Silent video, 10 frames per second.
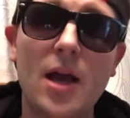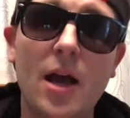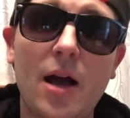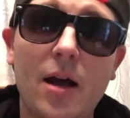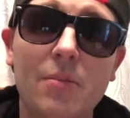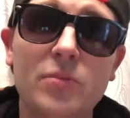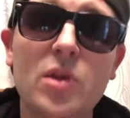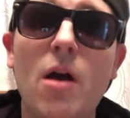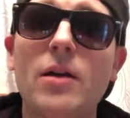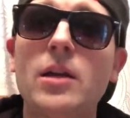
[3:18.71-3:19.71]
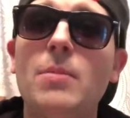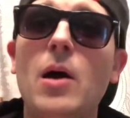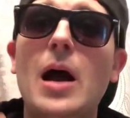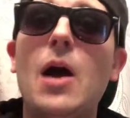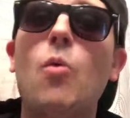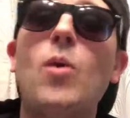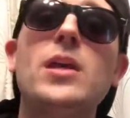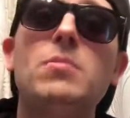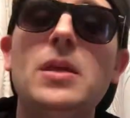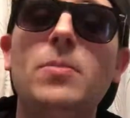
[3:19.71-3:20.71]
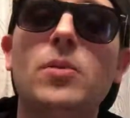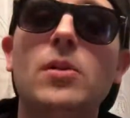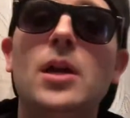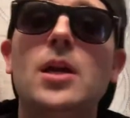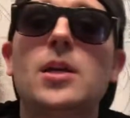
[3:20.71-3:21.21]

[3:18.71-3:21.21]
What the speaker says: talking about how white people,